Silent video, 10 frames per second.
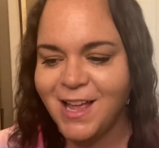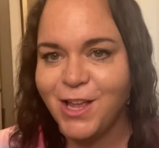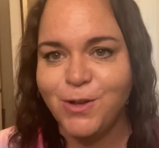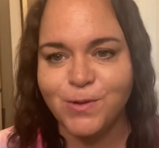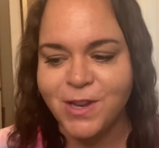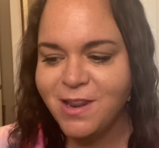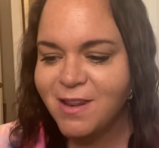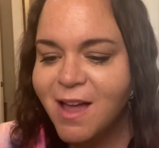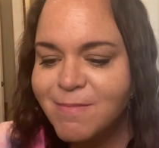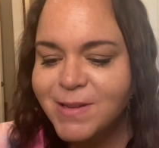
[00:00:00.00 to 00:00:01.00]
You will
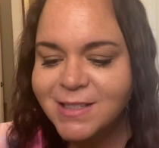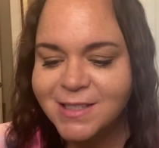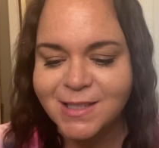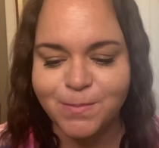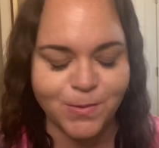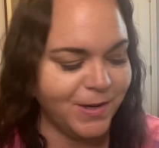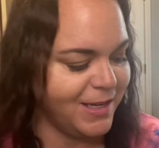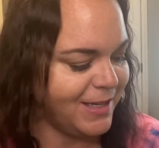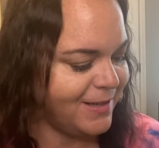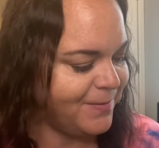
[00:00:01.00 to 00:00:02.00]
not be
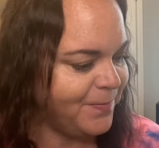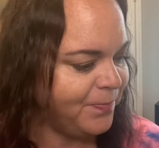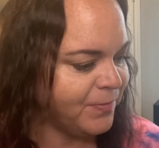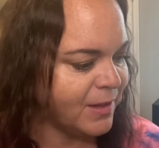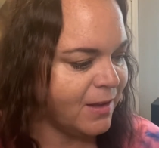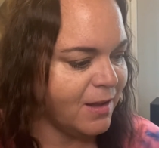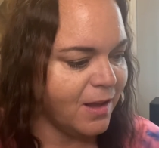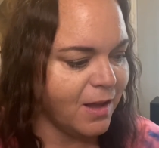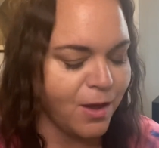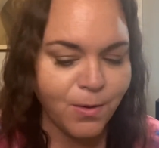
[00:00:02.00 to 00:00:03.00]
disappointed.
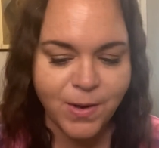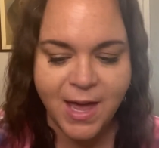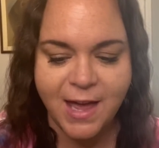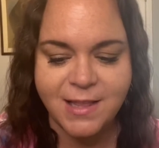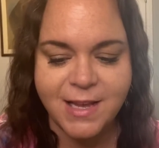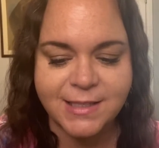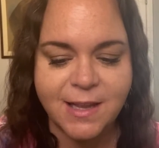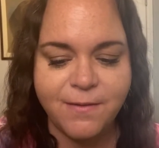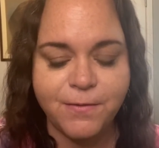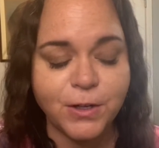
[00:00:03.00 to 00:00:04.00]
Okay, next
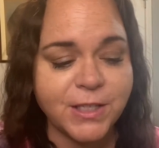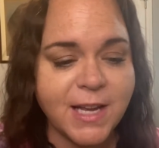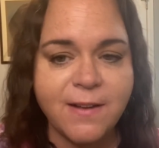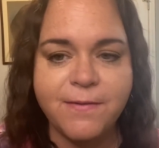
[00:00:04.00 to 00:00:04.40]
up, First Day of